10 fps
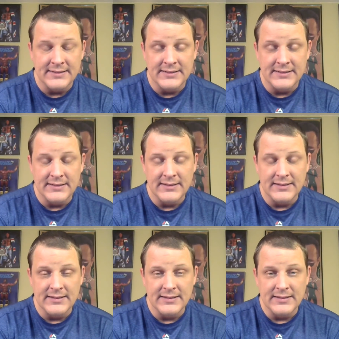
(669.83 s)

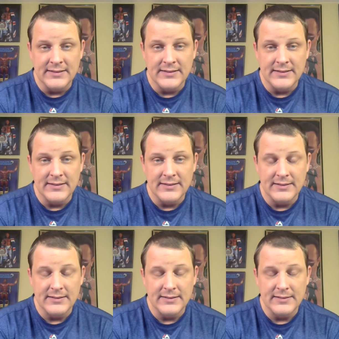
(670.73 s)

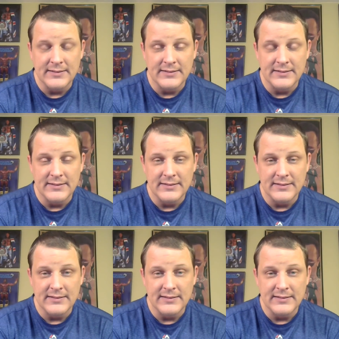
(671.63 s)
Nobody speaks.